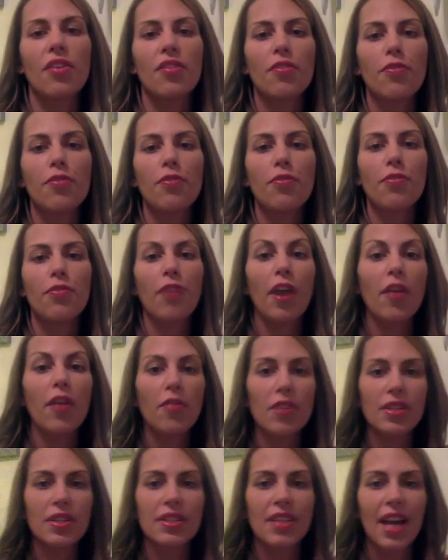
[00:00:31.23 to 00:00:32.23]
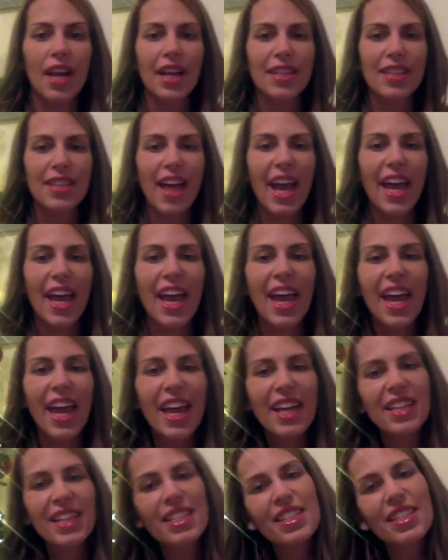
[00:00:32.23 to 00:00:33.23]
favorite signs. I
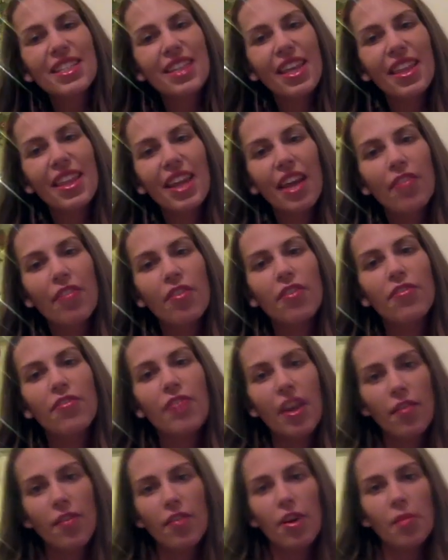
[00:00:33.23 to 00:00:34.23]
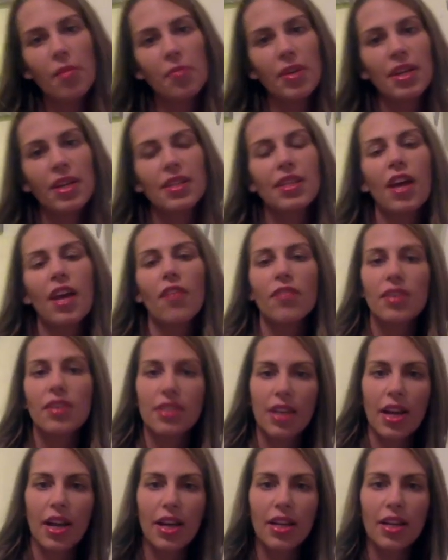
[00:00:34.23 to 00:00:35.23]
hate to say that I have a favorite because every
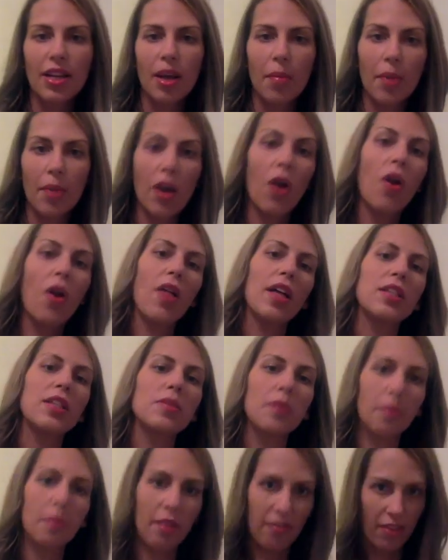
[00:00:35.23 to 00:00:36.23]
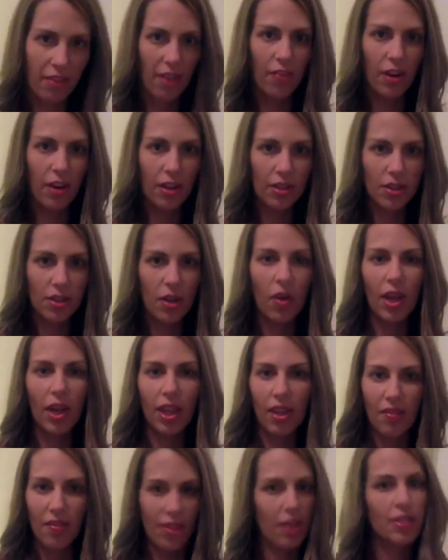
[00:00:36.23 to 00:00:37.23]
sign I'm like, oh, that's one of my favorites. Oh, I
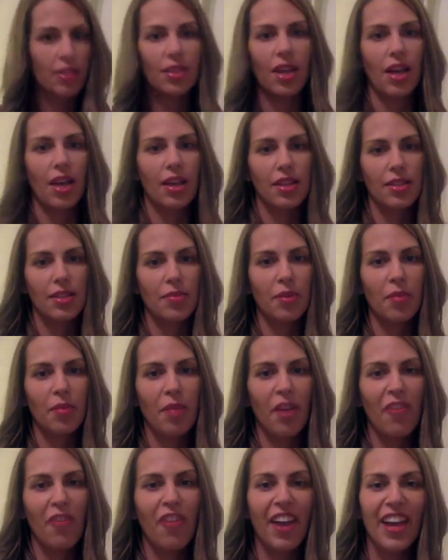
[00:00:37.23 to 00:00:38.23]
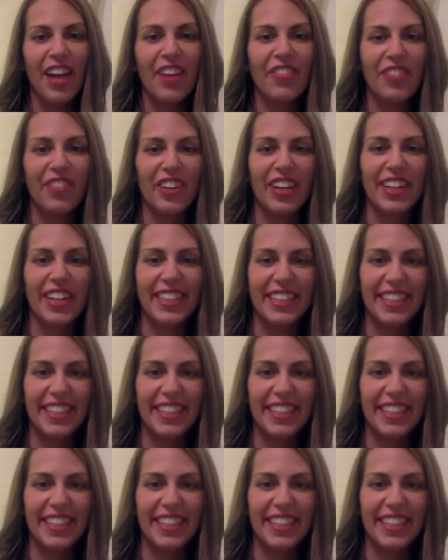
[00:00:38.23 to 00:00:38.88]
love that sign. It's one of my favorites.